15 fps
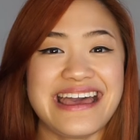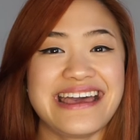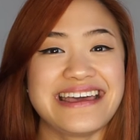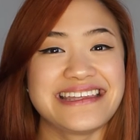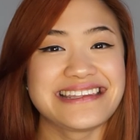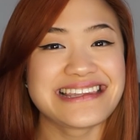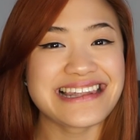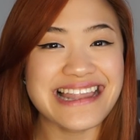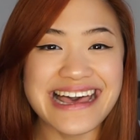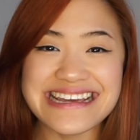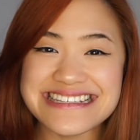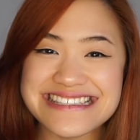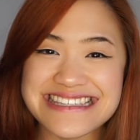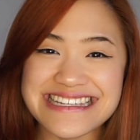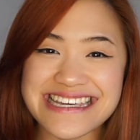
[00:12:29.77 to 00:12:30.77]
And
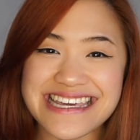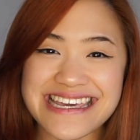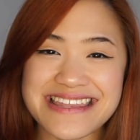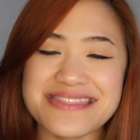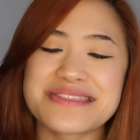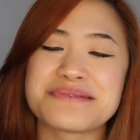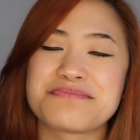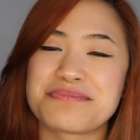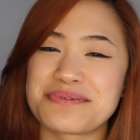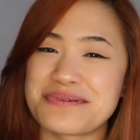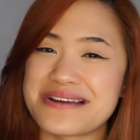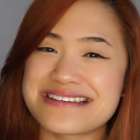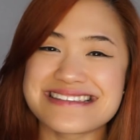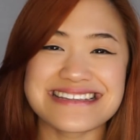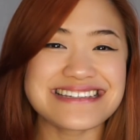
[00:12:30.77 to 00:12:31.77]
lastly, the
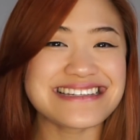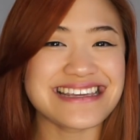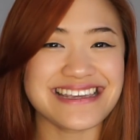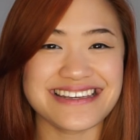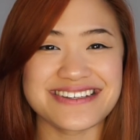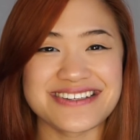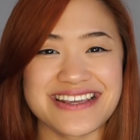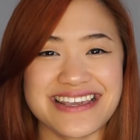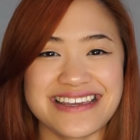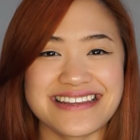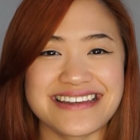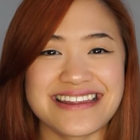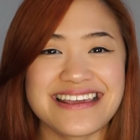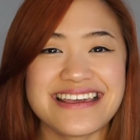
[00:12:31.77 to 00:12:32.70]
presentation.